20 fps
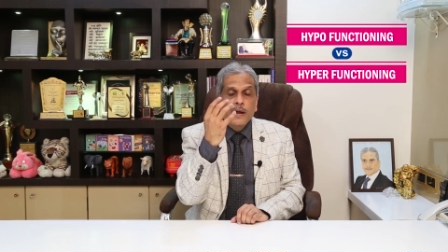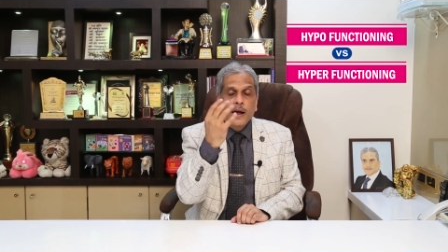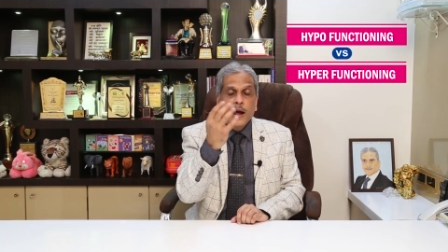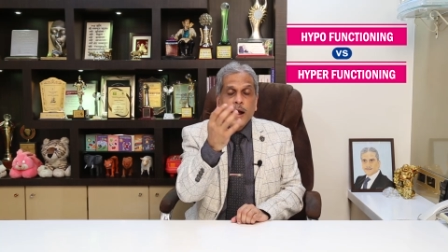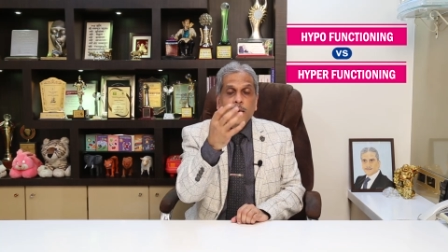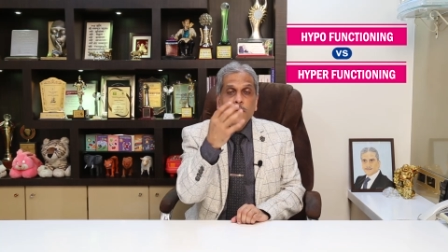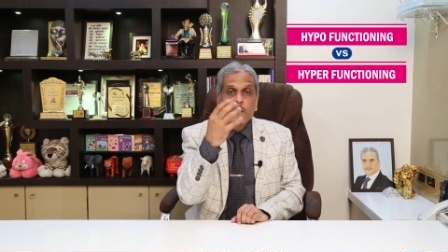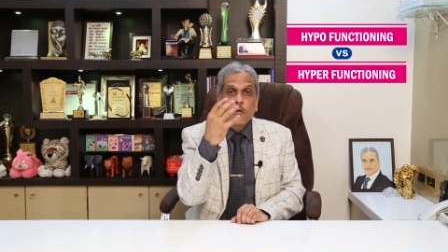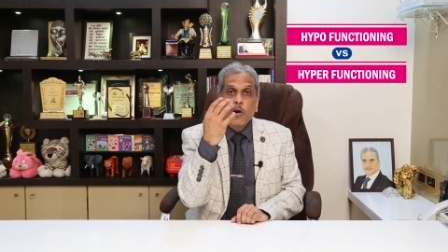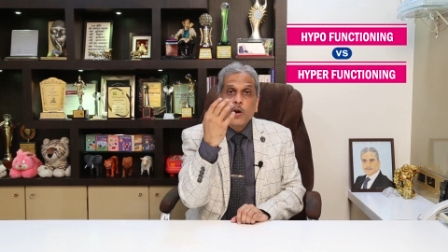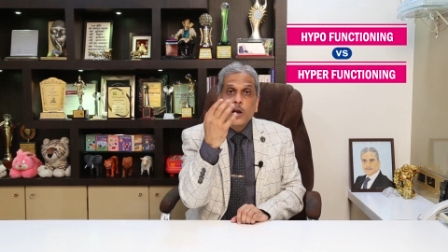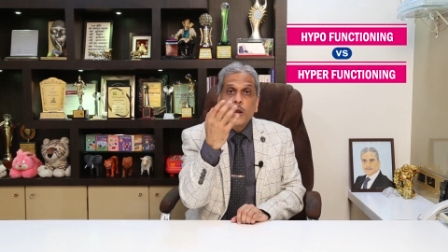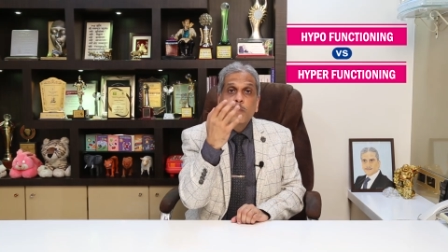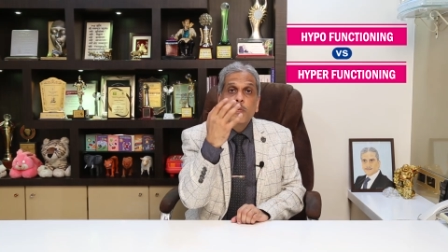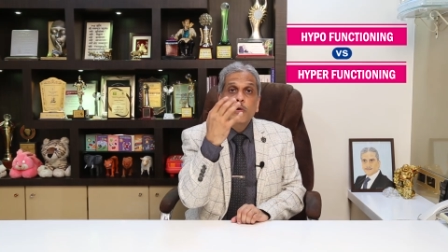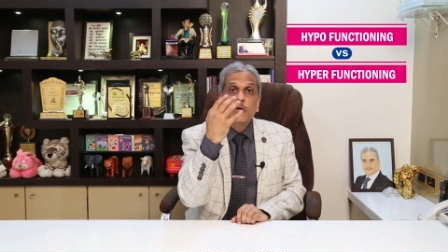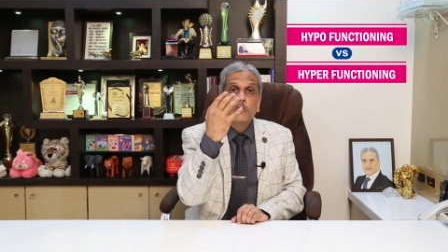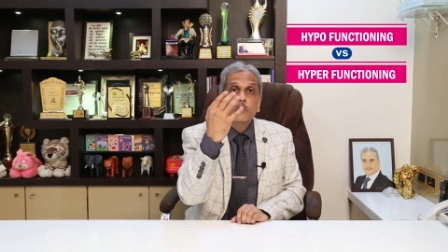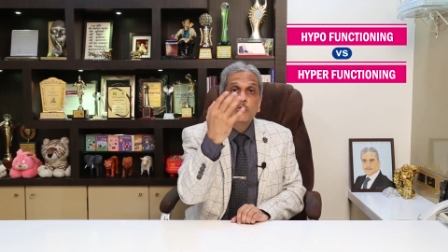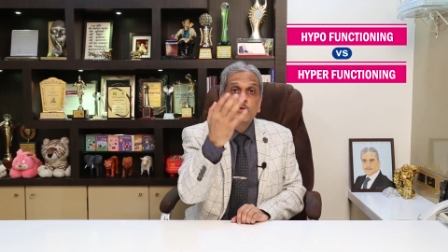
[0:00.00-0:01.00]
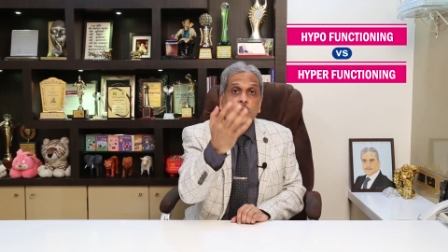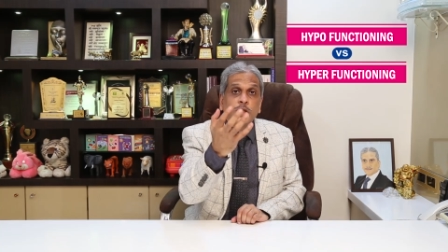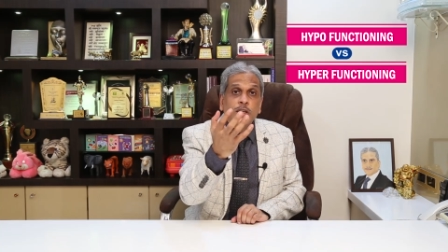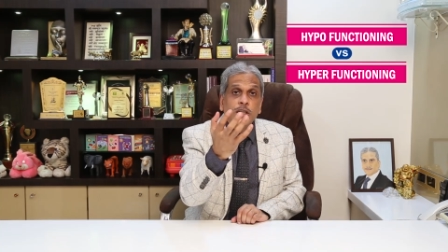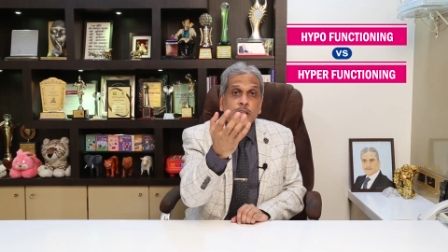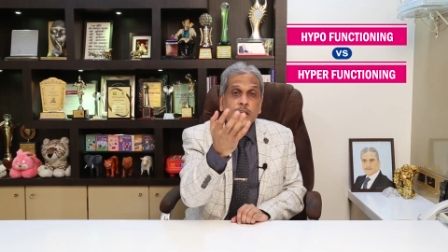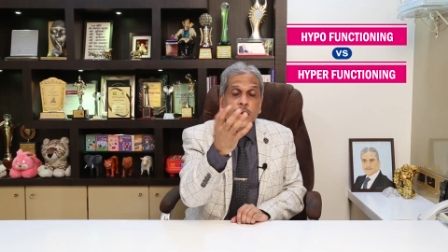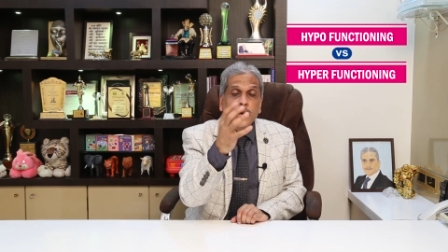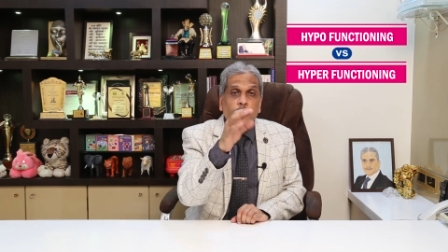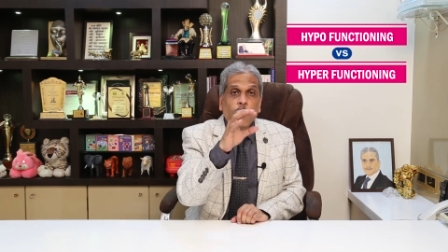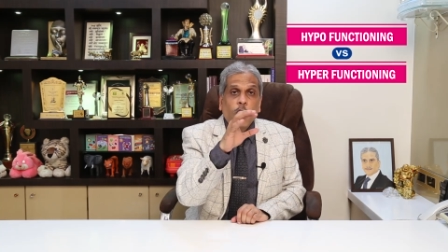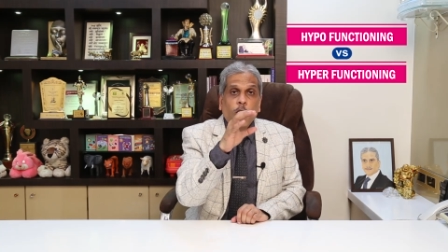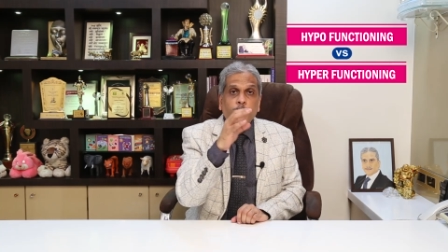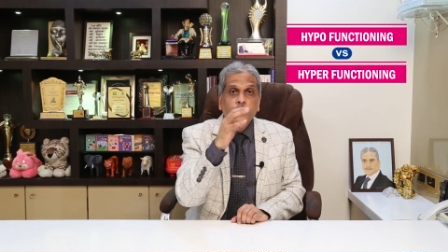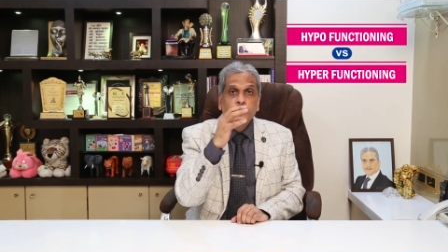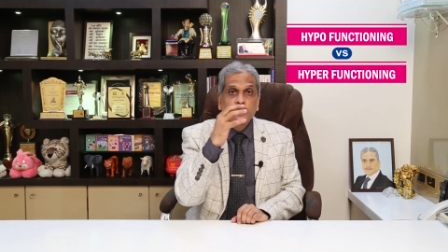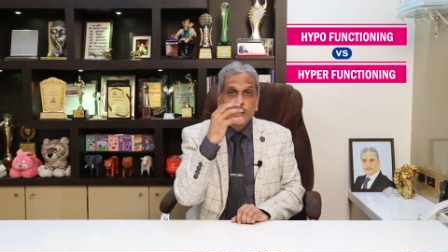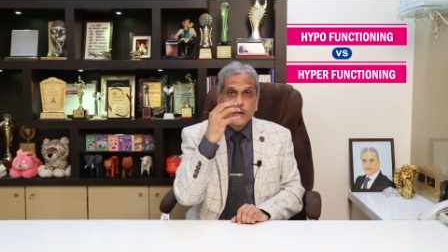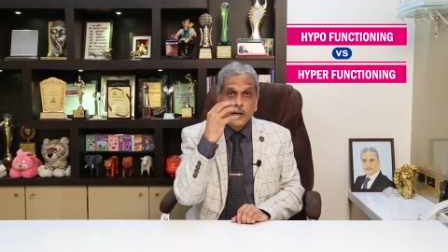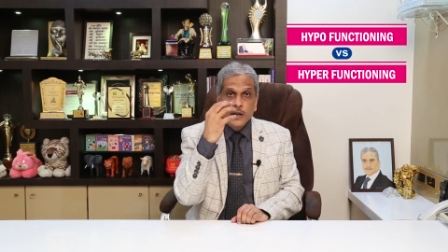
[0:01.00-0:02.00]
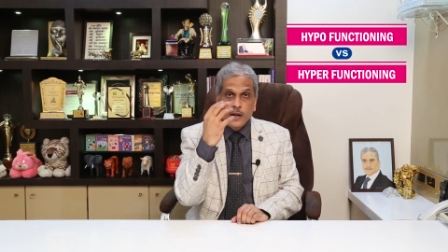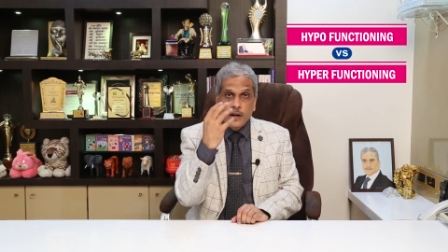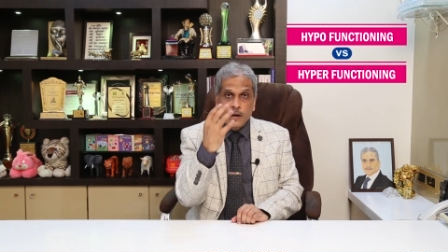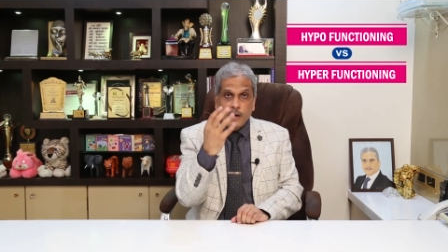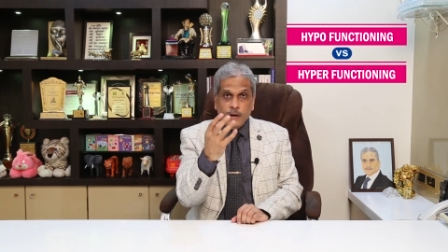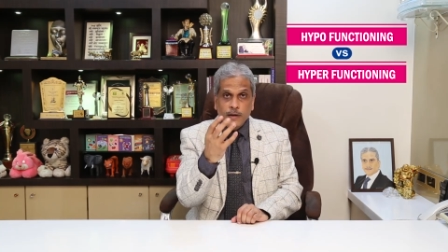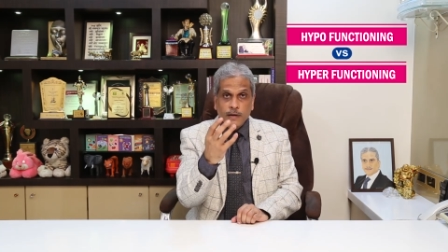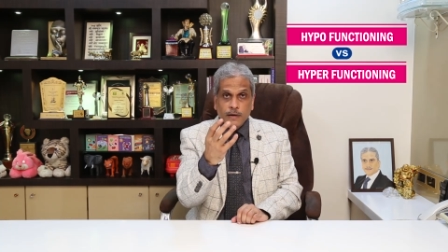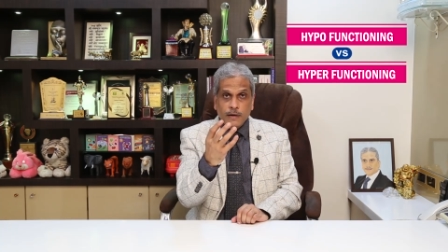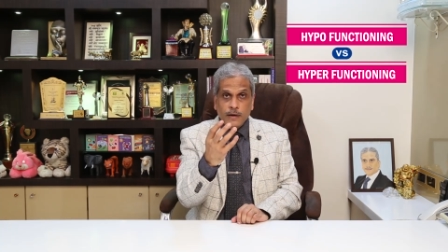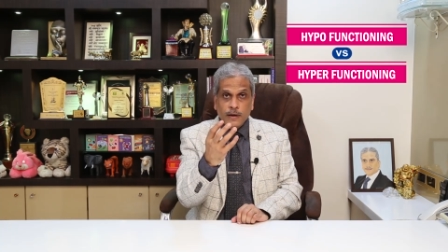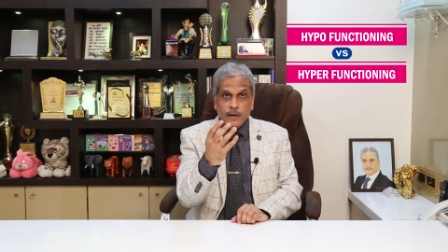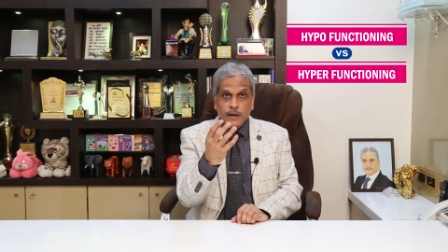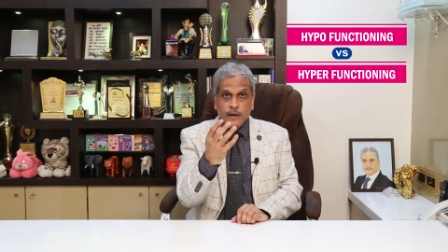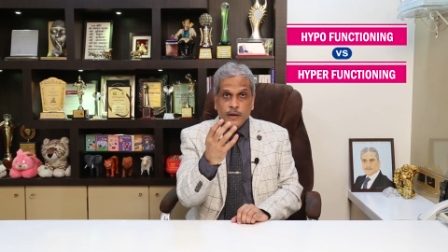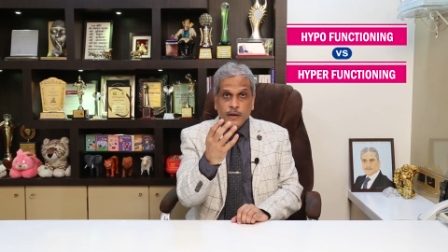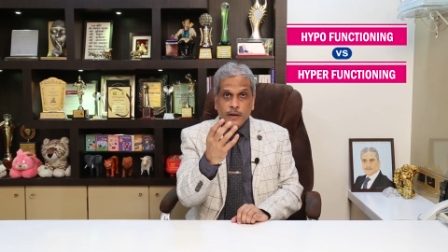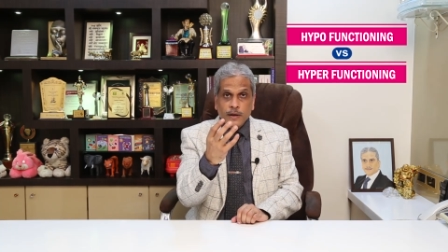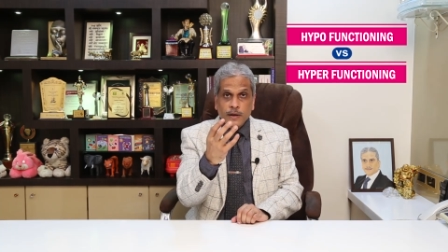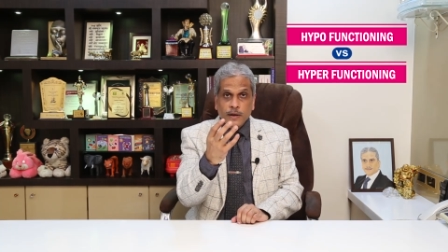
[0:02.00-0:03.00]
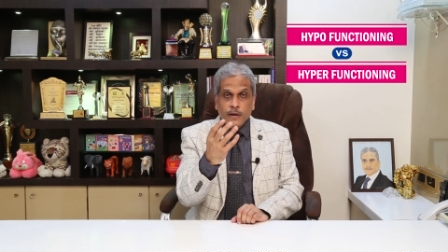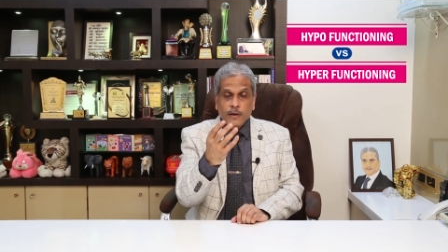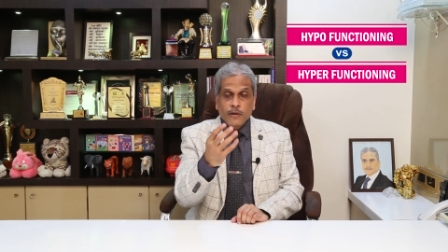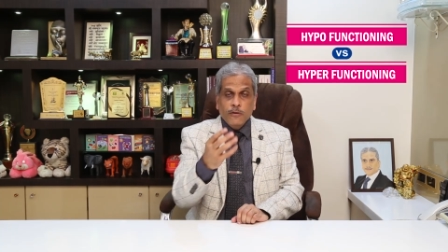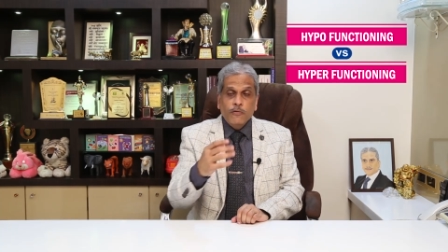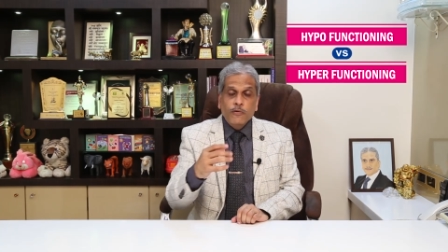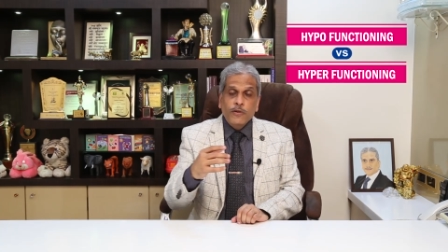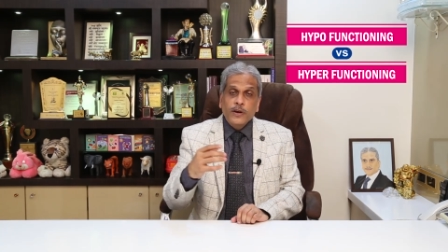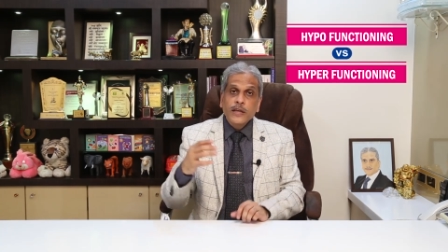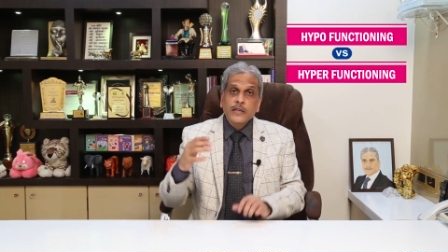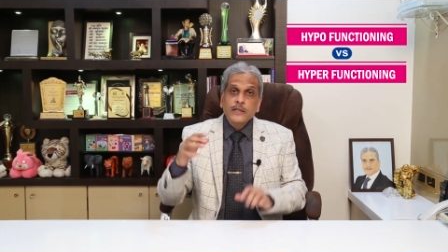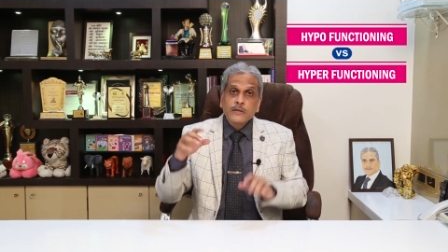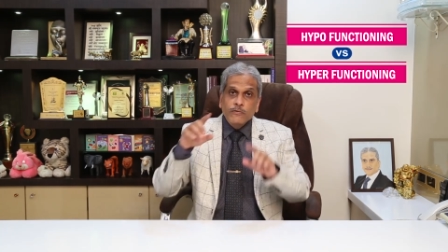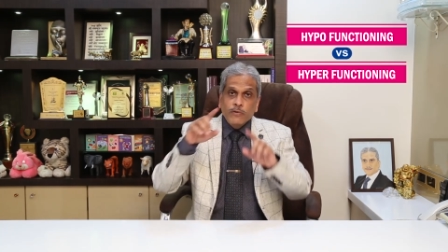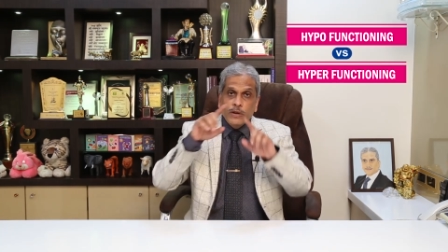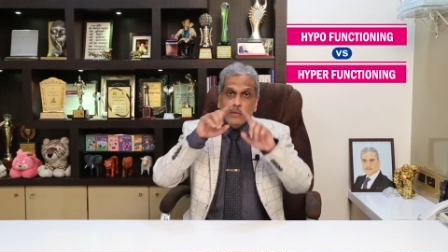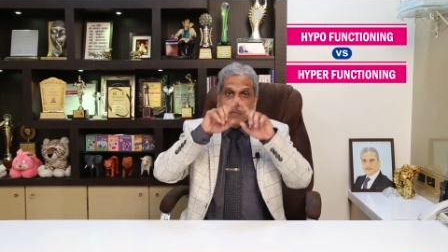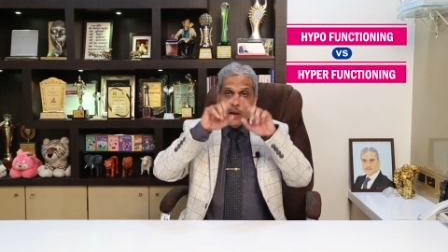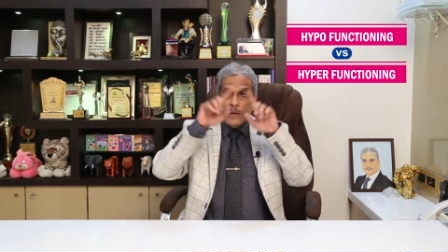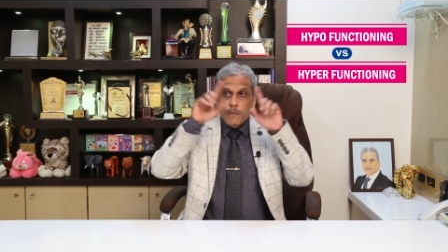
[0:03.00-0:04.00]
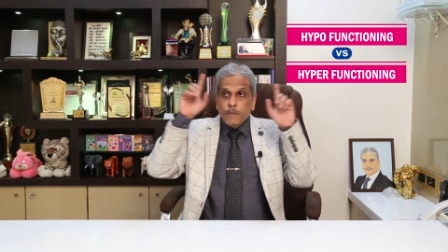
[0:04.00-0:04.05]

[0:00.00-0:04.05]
I am not able to see that object clearly. Whereas when my